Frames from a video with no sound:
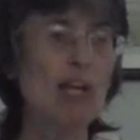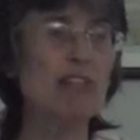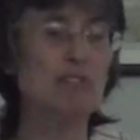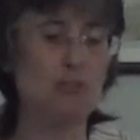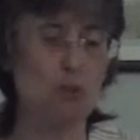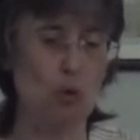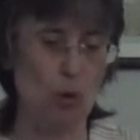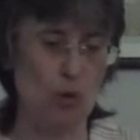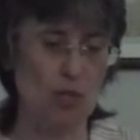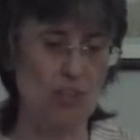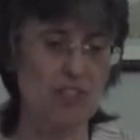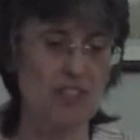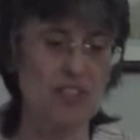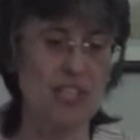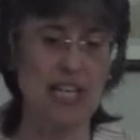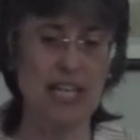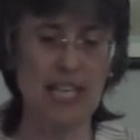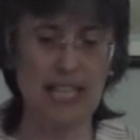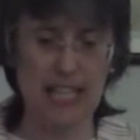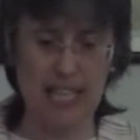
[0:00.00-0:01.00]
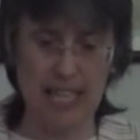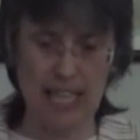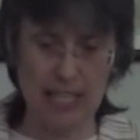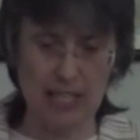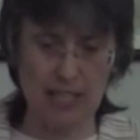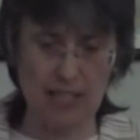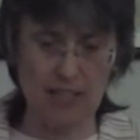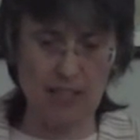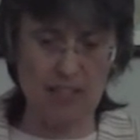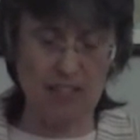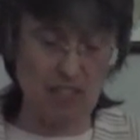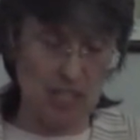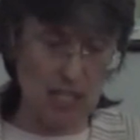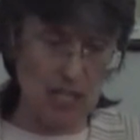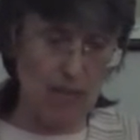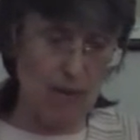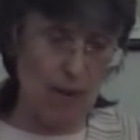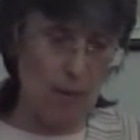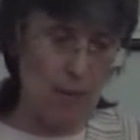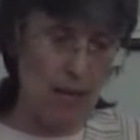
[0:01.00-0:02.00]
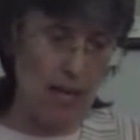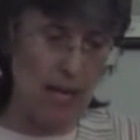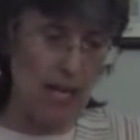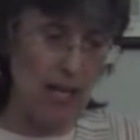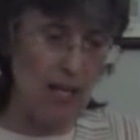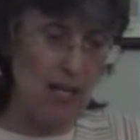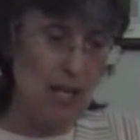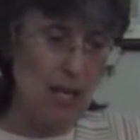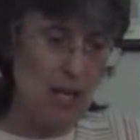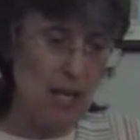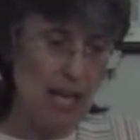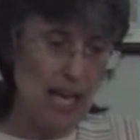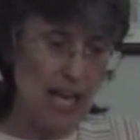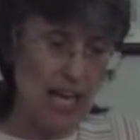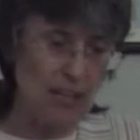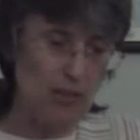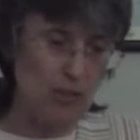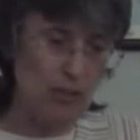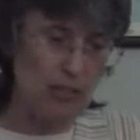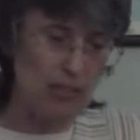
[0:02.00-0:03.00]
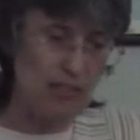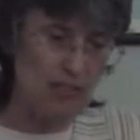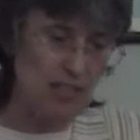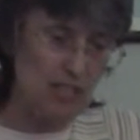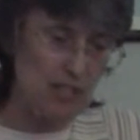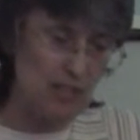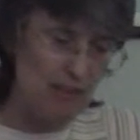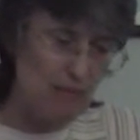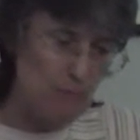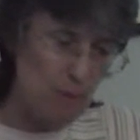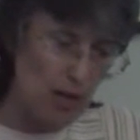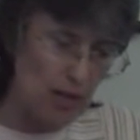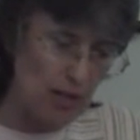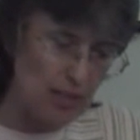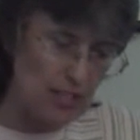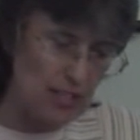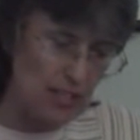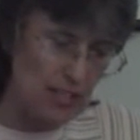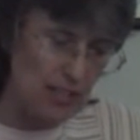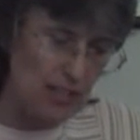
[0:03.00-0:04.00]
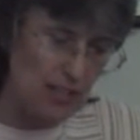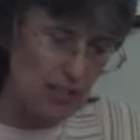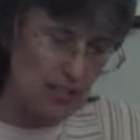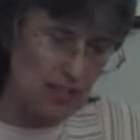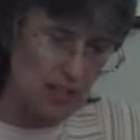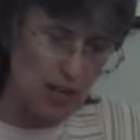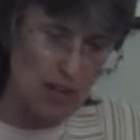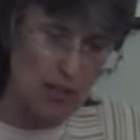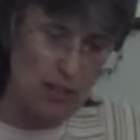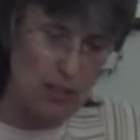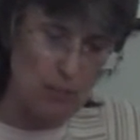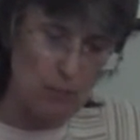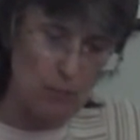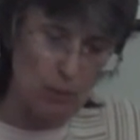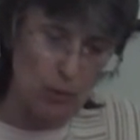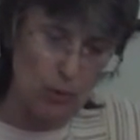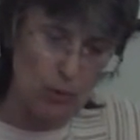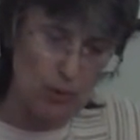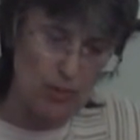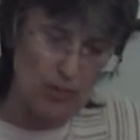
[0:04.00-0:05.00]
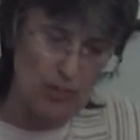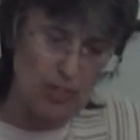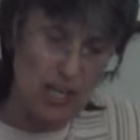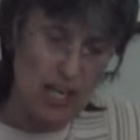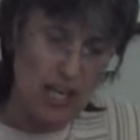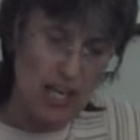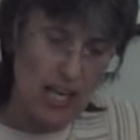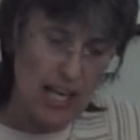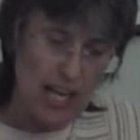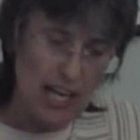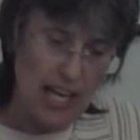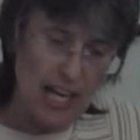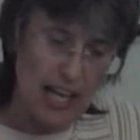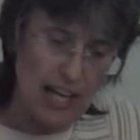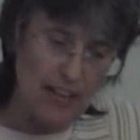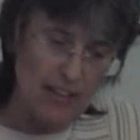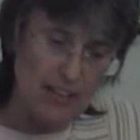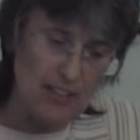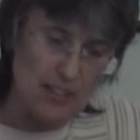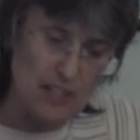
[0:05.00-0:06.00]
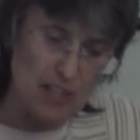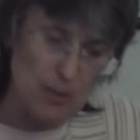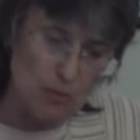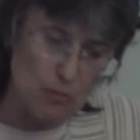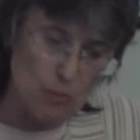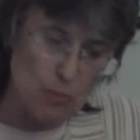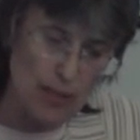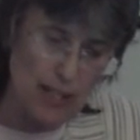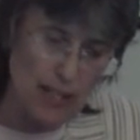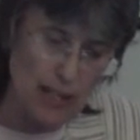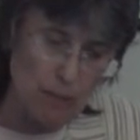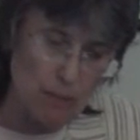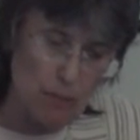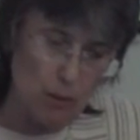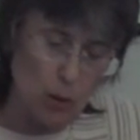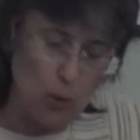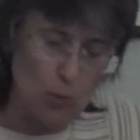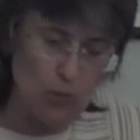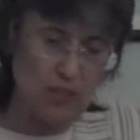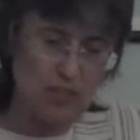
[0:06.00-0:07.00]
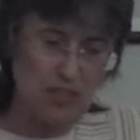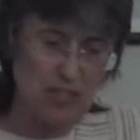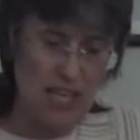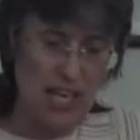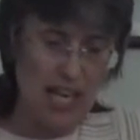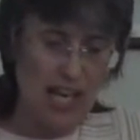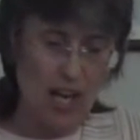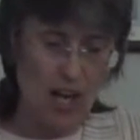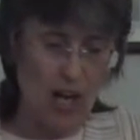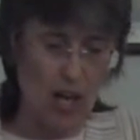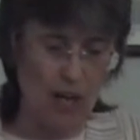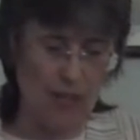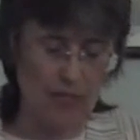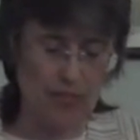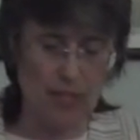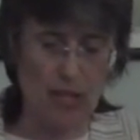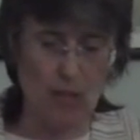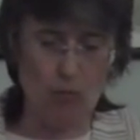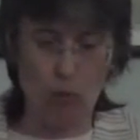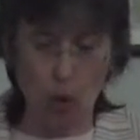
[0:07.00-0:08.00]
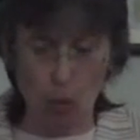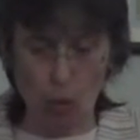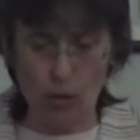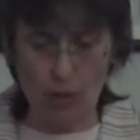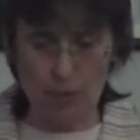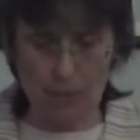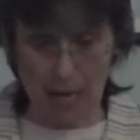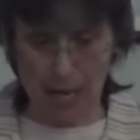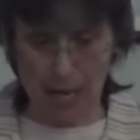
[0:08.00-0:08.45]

racecourse in the city of Armagh, and you can see they've marked in the starting post and the winning post on the road